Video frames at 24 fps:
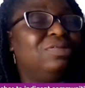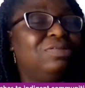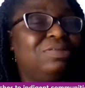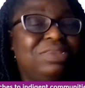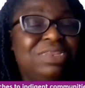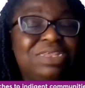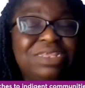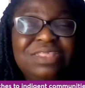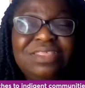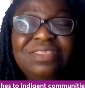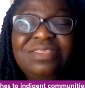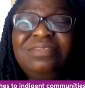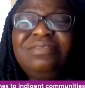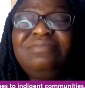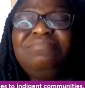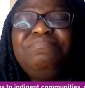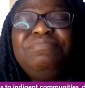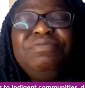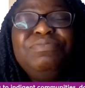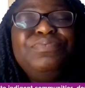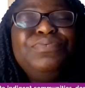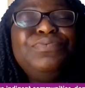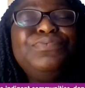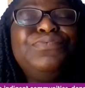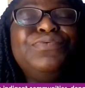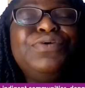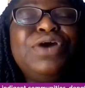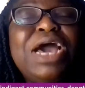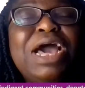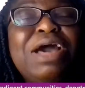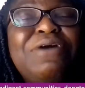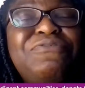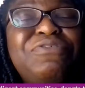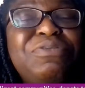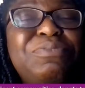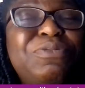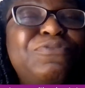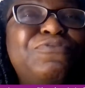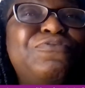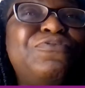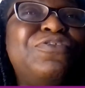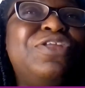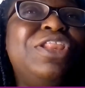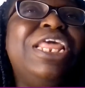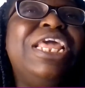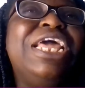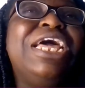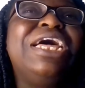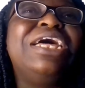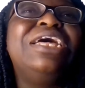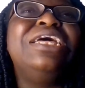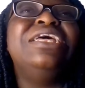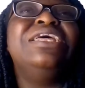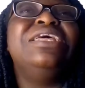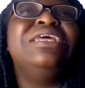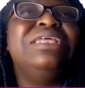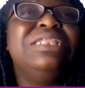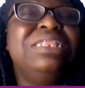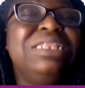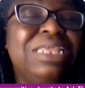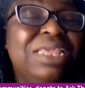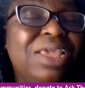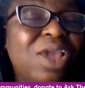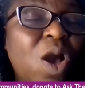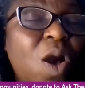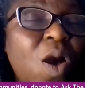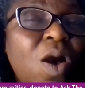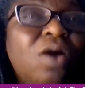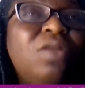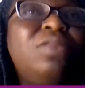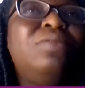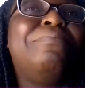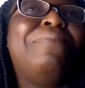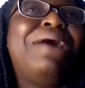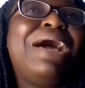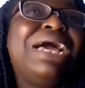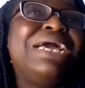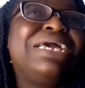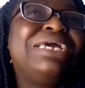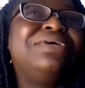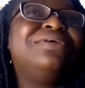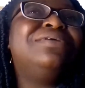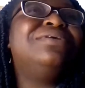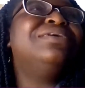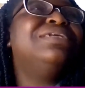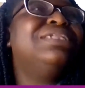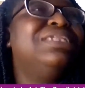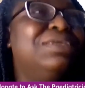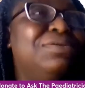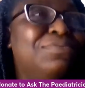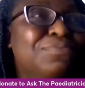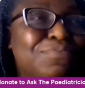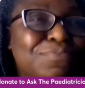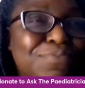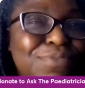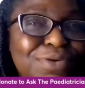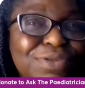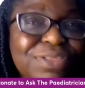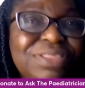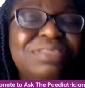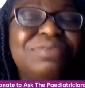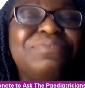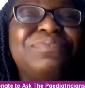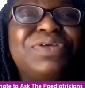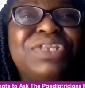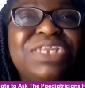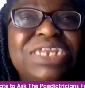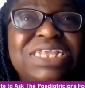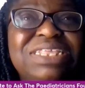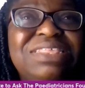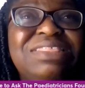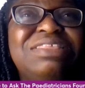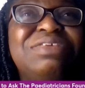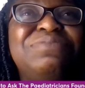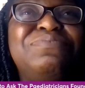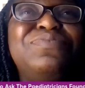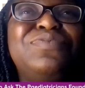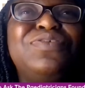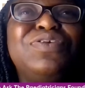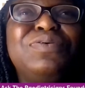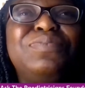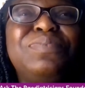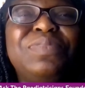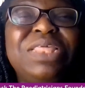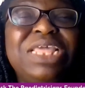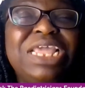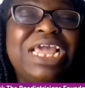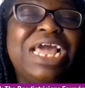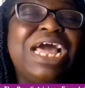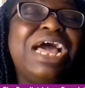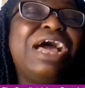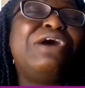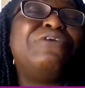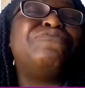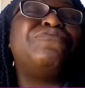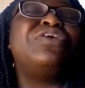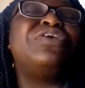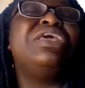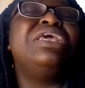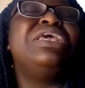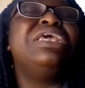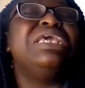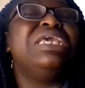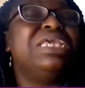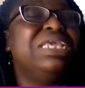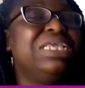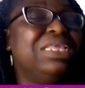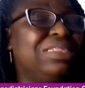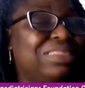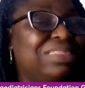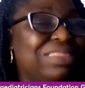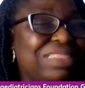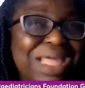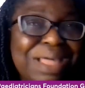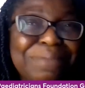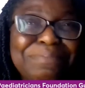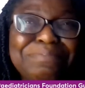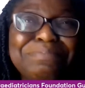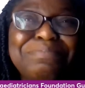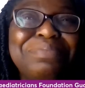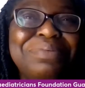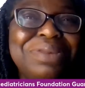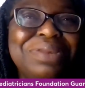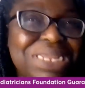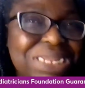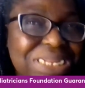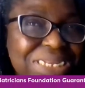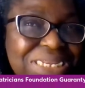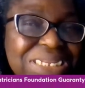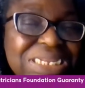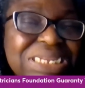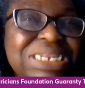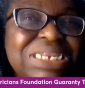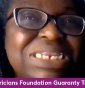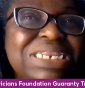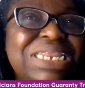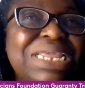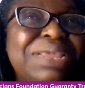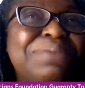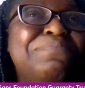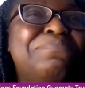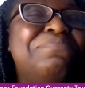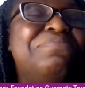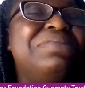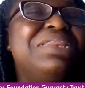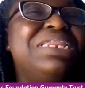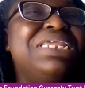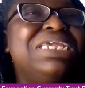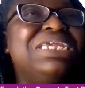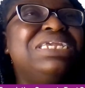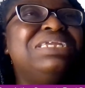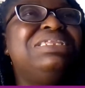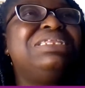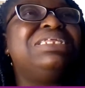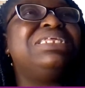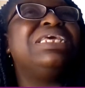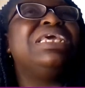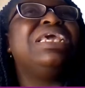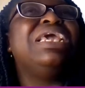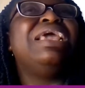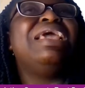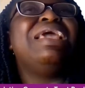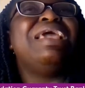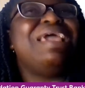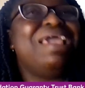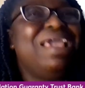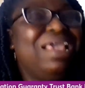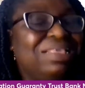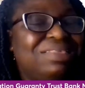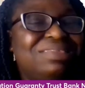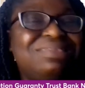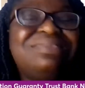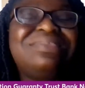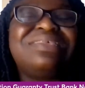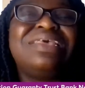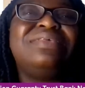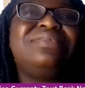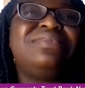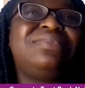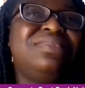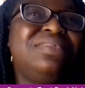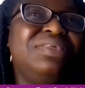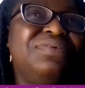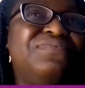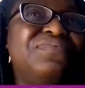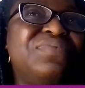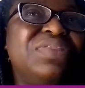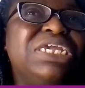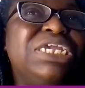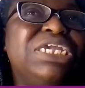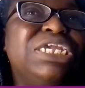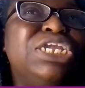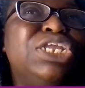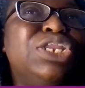these people who have hemophilia, they all mark the most important symptom they have is that bleeding. They bleed excessively.